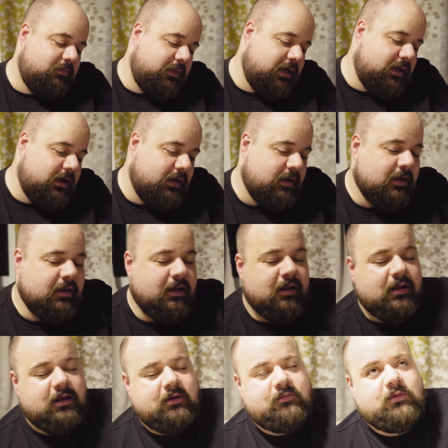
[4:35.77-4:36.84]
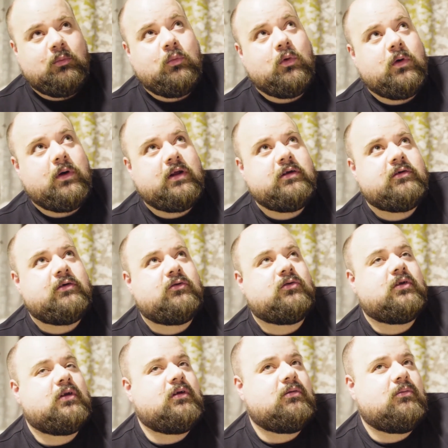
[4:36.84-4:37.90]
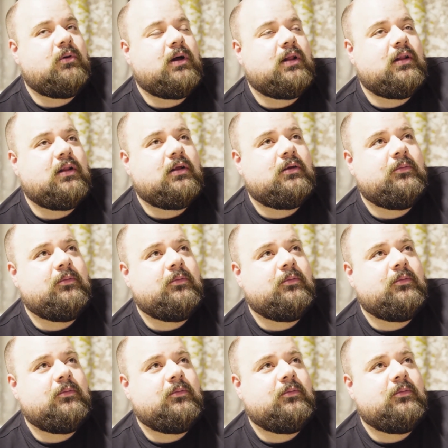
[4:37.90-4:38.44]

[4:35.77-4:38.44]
meaning if you're more interested in, well,